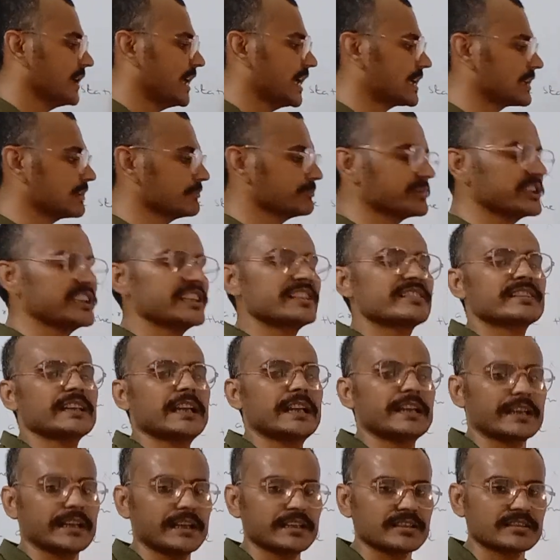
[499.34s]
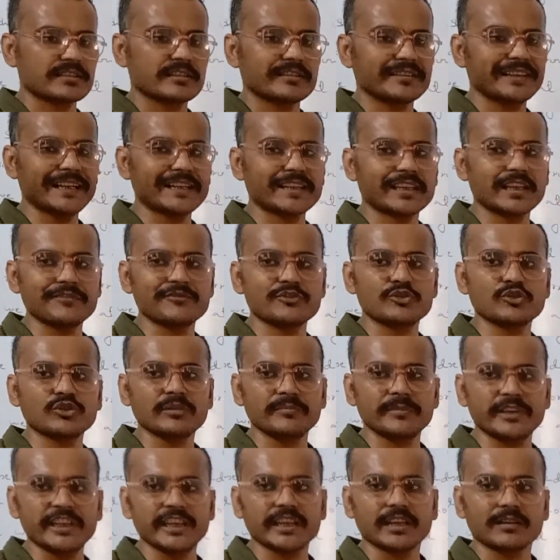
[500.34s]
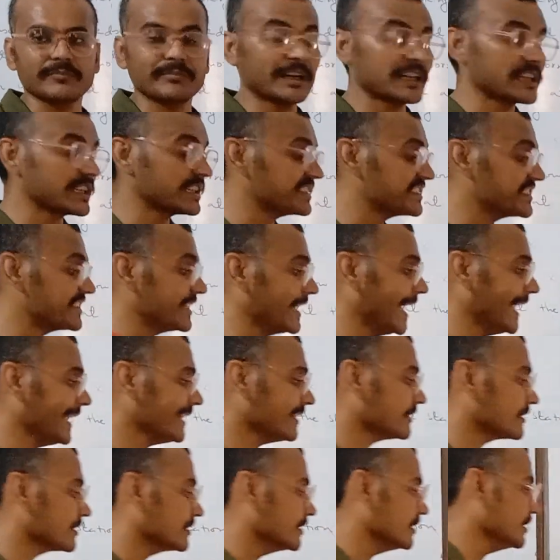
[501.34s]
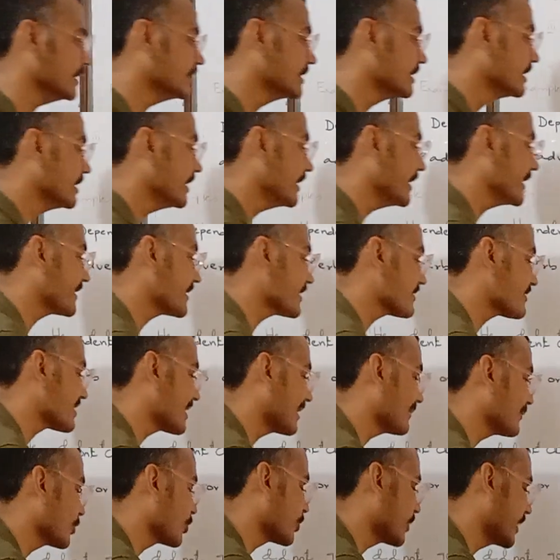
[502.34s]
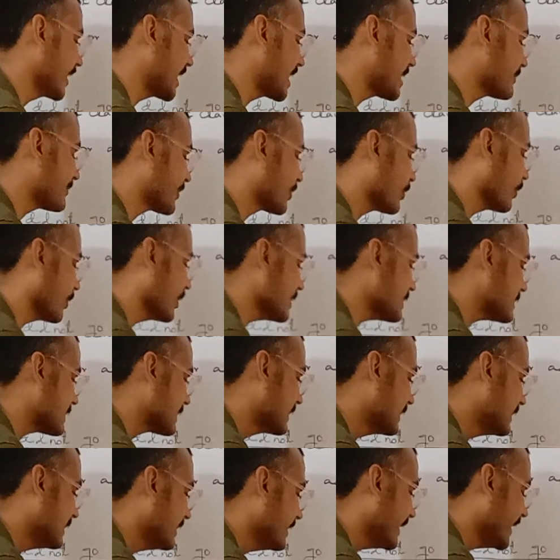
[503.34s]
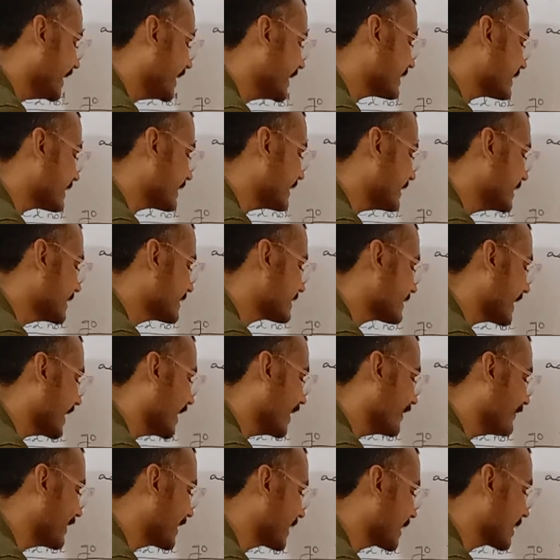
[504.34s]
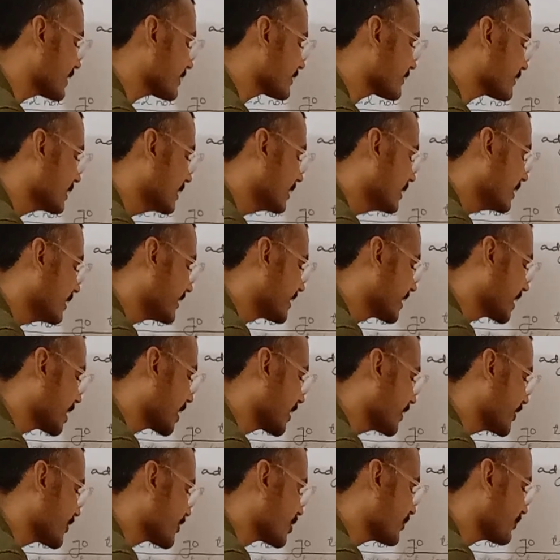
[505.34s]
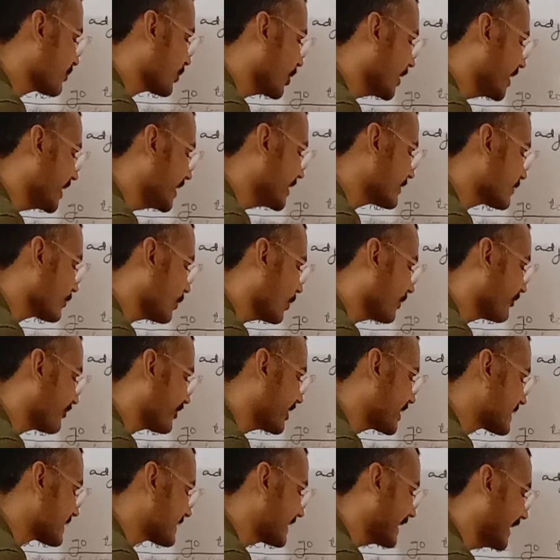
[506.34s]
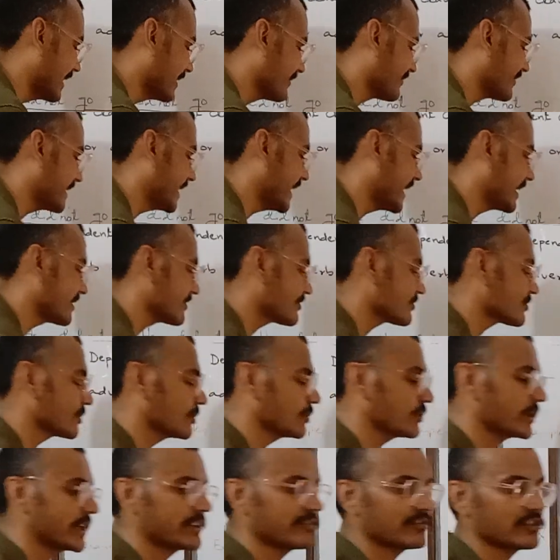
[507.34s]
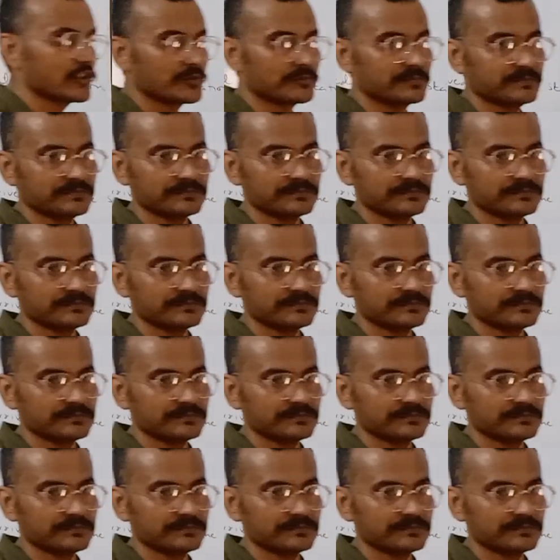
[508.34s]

complete sentence that gives you the meaning, but yet it is subordinated because it is having a recognition point of itself, that is so adverb.